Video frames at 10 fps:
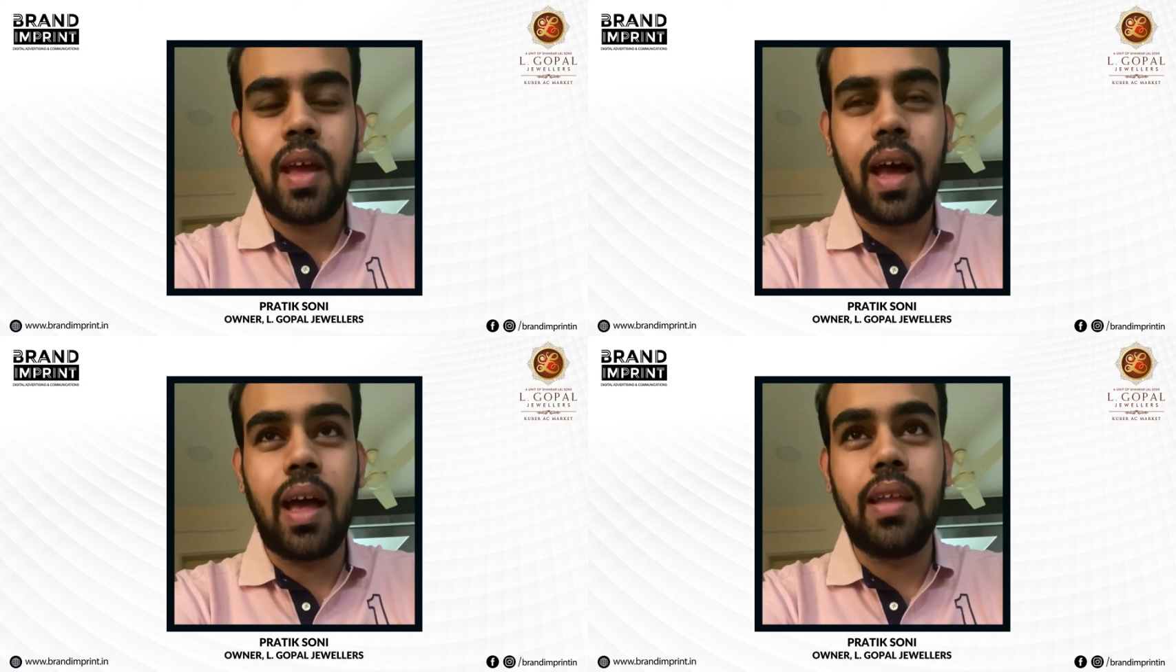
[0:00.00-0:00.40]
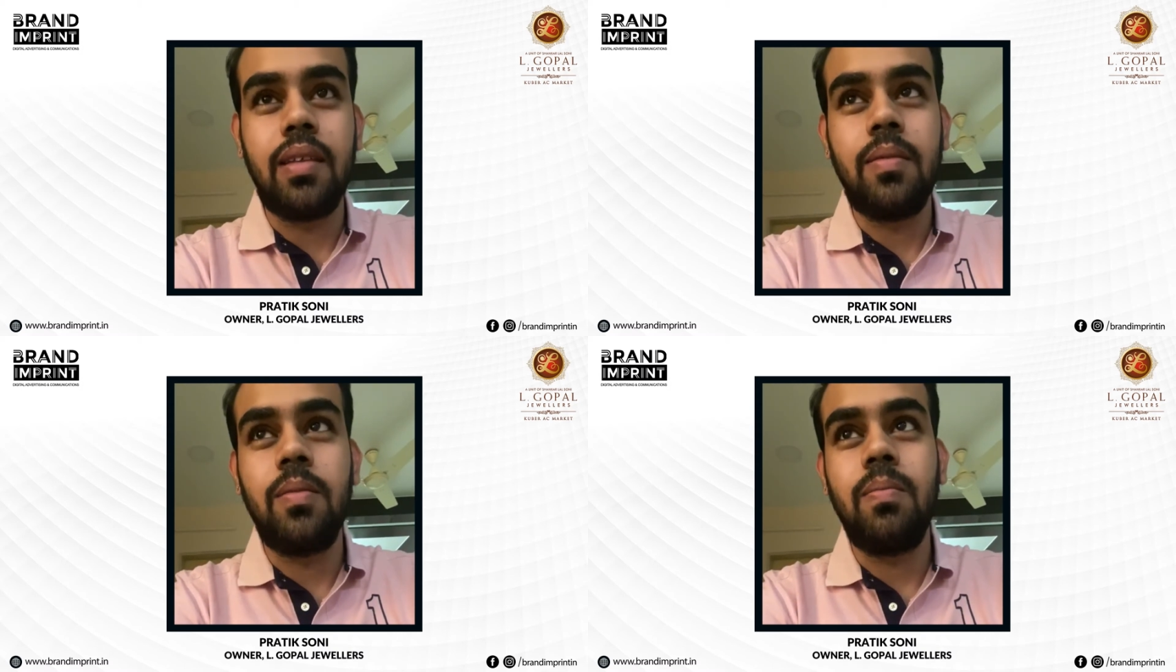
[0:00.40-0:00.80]

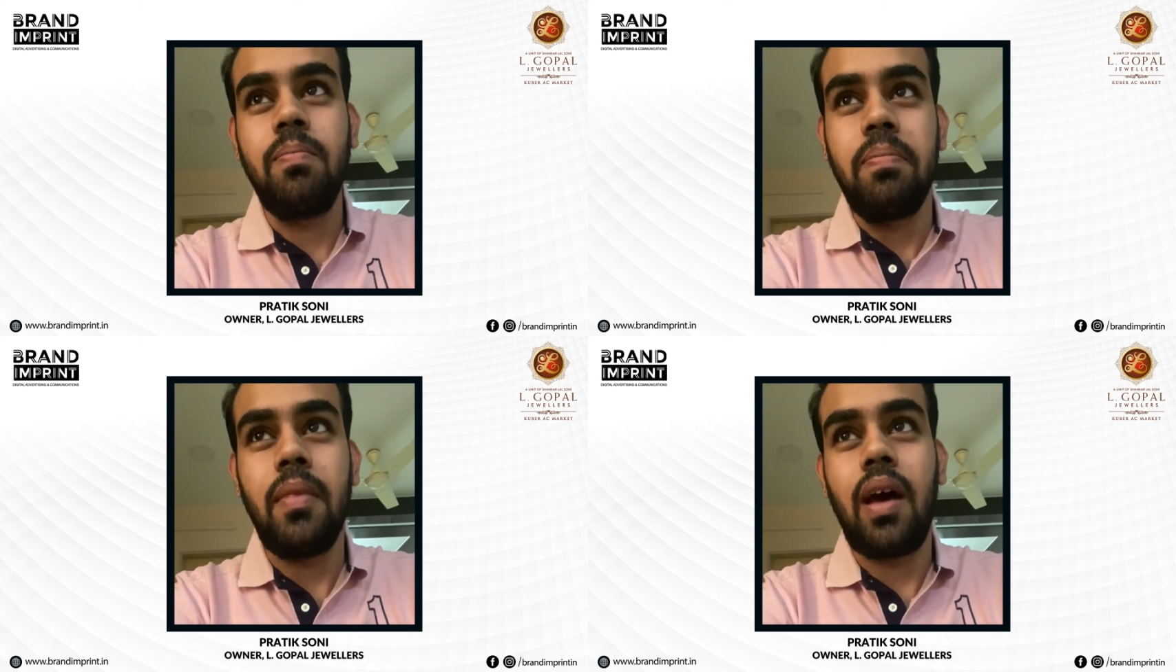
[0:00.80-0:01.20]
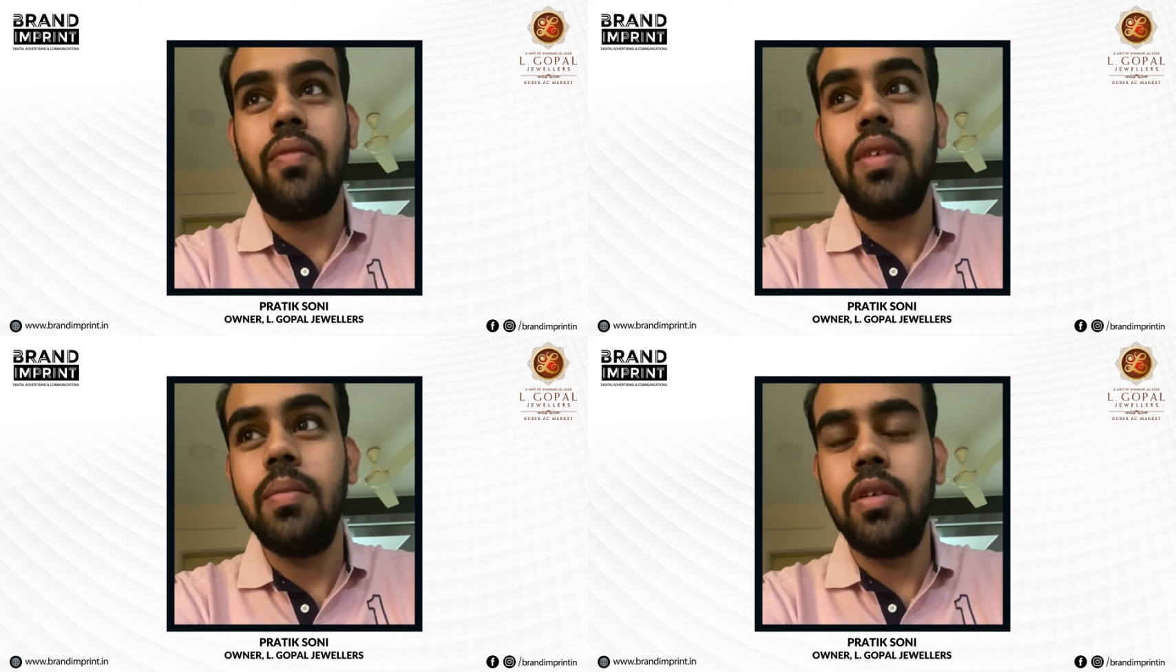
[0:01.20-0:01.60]
And
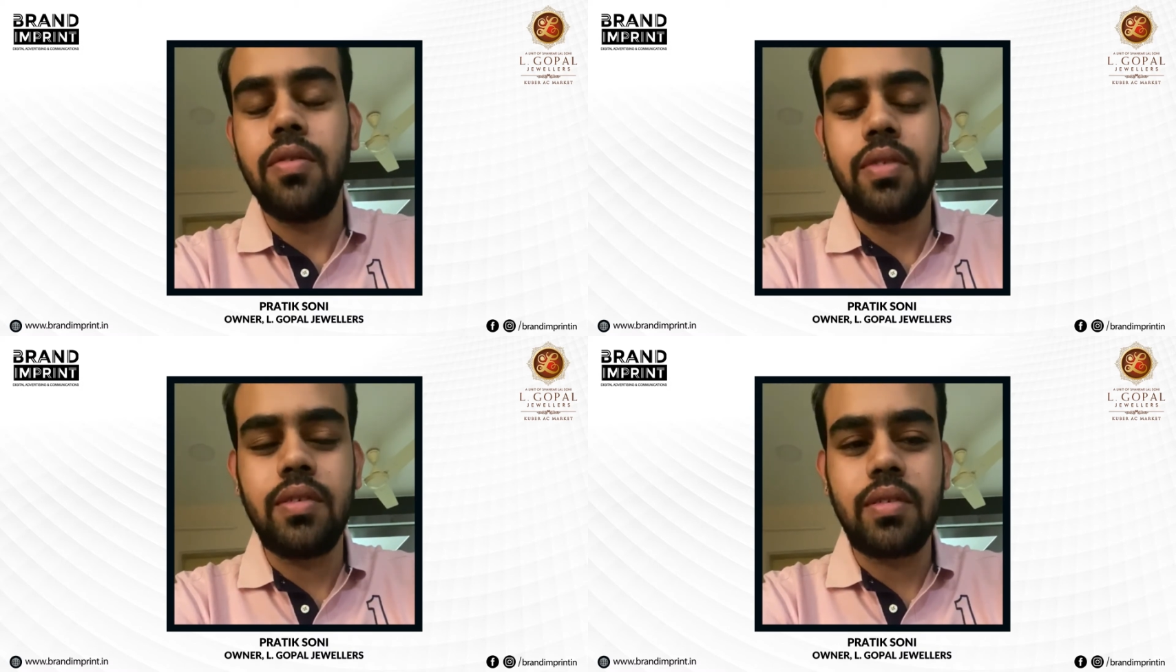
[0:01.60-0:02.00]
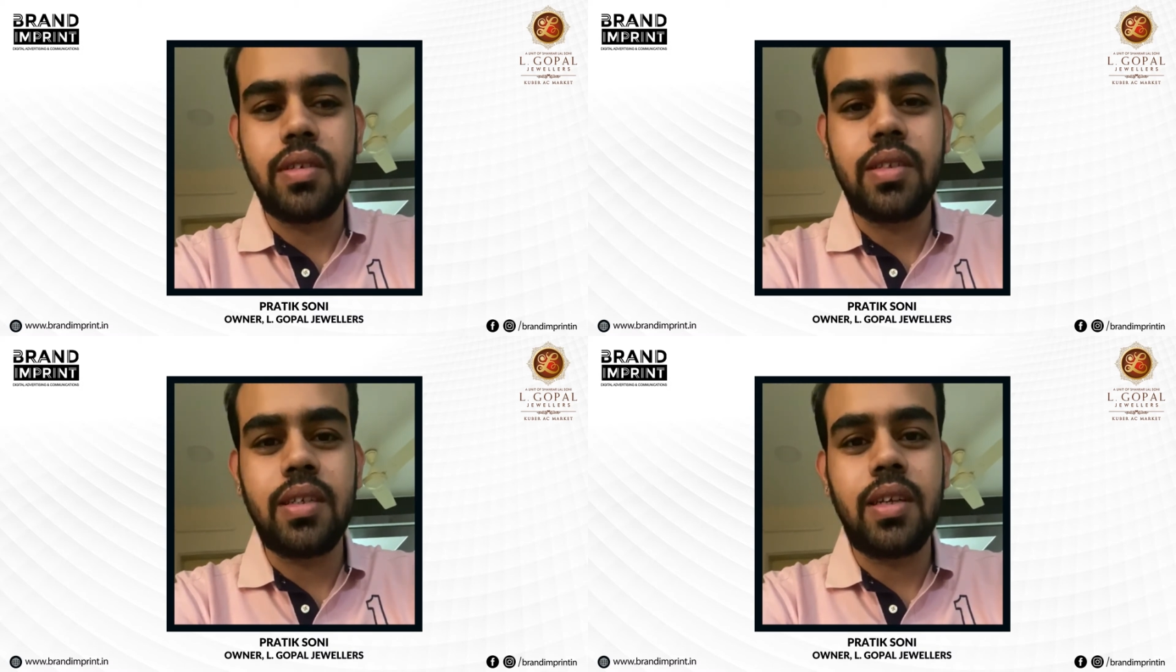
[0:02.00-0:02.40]
after a bit of
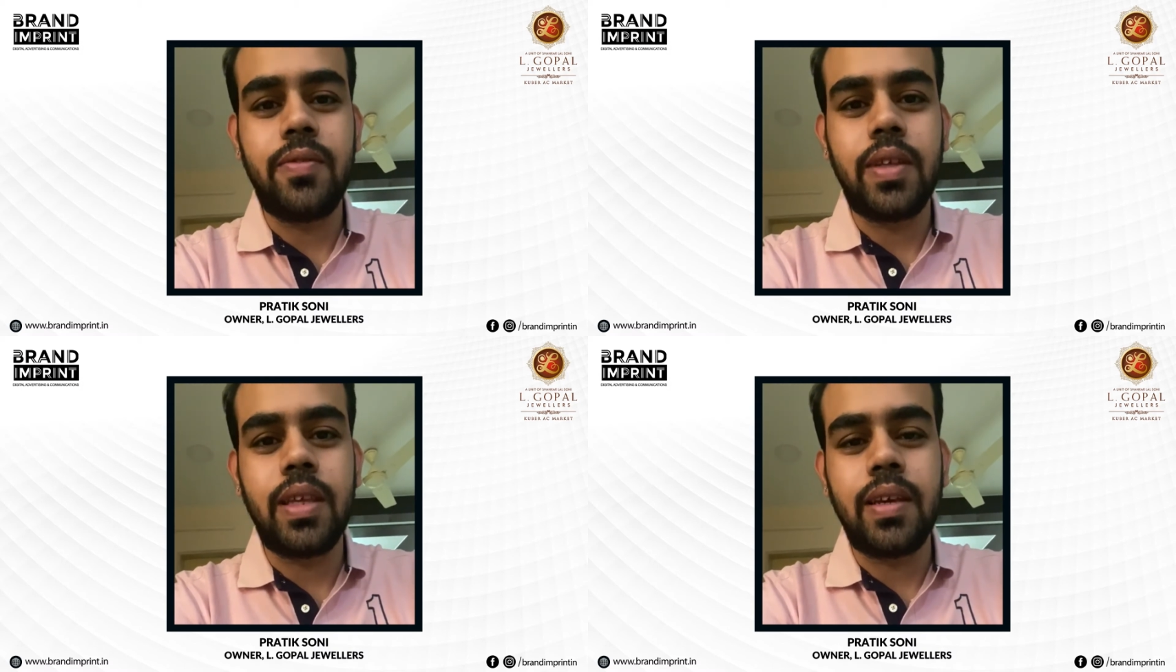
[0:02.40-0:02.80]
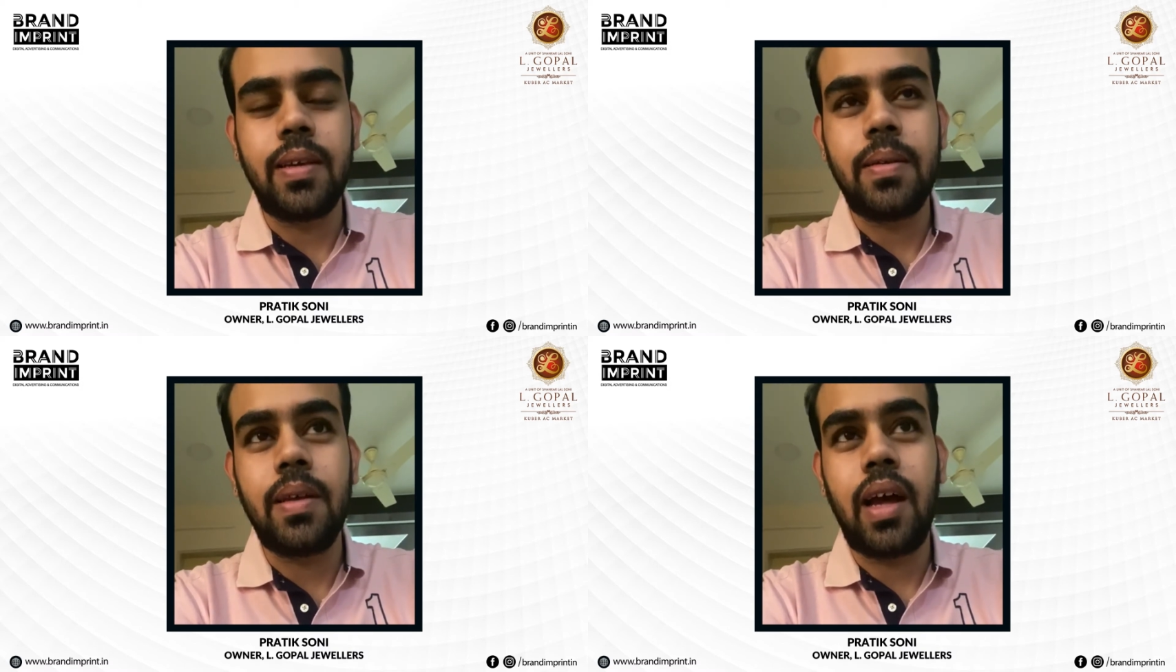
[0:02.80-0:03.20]
research and everything,